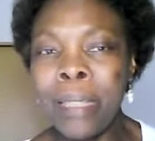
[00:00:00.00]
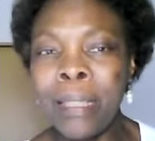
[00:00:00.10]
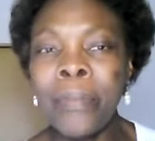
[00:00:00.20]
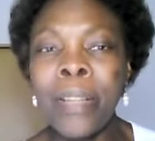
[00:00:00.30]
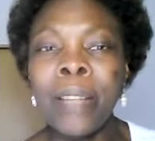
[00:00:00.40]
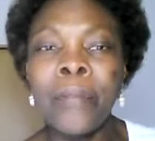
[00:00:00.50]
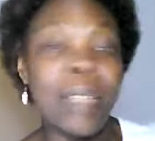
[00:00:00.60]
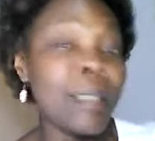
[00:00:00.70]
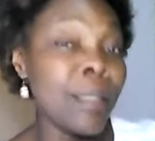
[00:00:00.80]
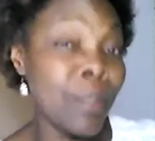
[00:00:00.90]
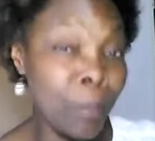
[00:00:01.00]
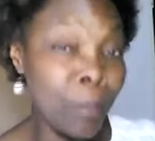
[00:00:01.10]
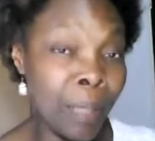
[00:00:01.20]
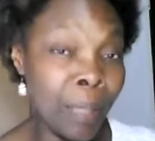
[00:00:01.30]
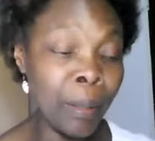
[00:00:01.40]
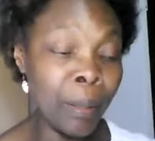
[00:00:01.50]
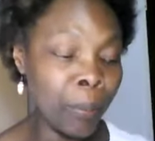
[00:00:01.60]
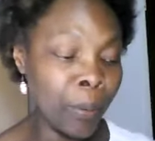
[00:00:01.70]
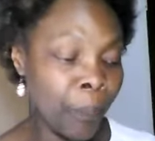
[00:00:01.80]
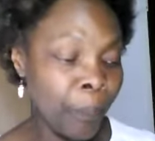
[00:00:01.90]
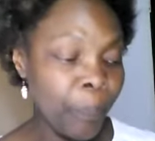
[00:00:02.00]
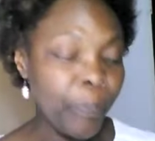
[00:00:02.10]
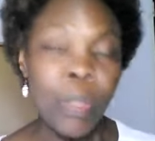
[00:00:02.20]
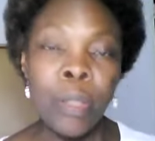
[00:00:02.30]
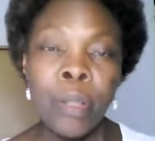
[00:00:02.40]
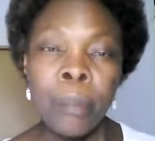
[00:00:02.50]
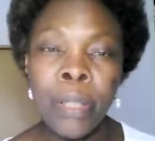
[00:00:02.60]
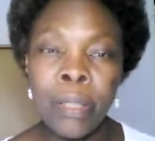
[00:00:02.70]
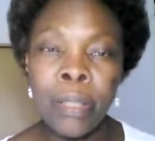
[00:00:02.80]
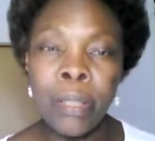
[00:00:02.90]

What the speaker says: I've advised so many people because